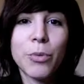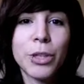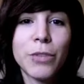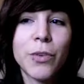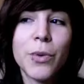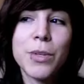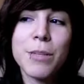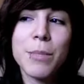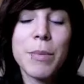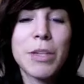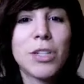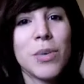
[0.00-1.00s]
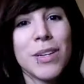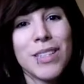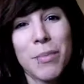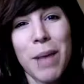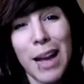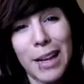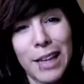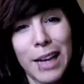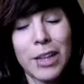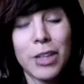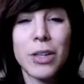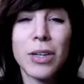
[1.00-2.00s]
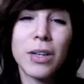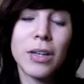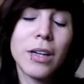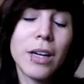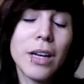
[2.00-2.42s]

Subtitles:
Really focus on maybe doing some eyeliner.